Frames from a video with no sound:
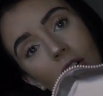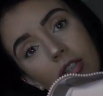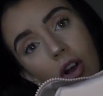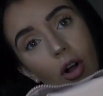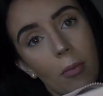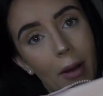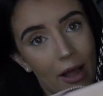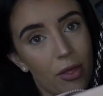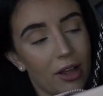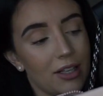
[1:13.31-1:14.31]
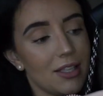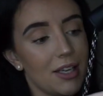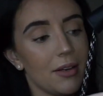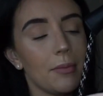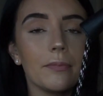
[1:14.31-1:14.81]
got all my things
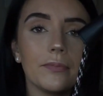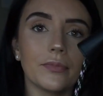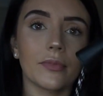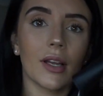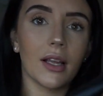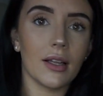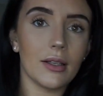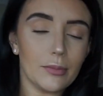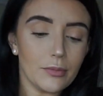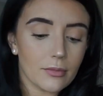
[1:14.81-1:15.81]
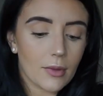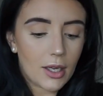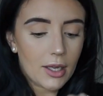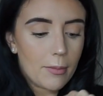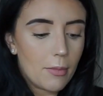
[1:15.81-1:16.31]
in.
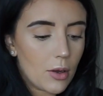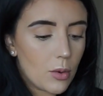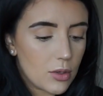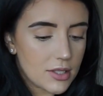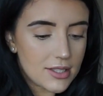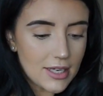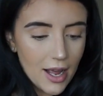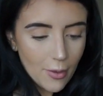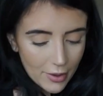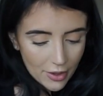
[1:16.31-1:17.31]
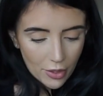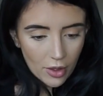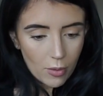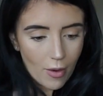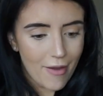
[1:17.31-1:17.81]
We'll start with
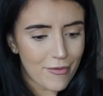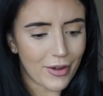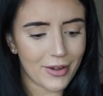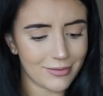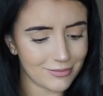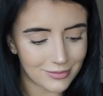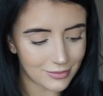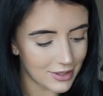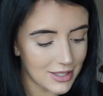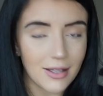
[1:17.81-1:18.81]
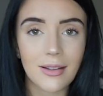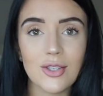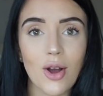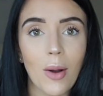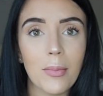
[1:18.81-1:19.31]
whatever is at the
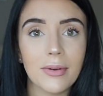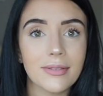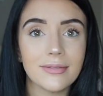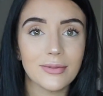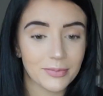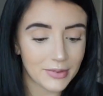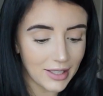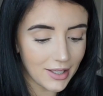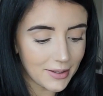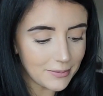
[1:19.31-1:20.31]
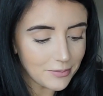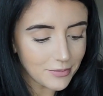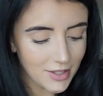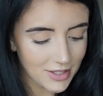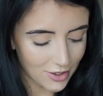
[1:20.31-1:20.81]
top.
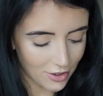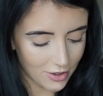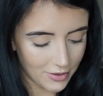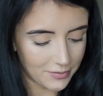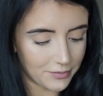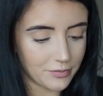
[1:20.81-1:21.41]
So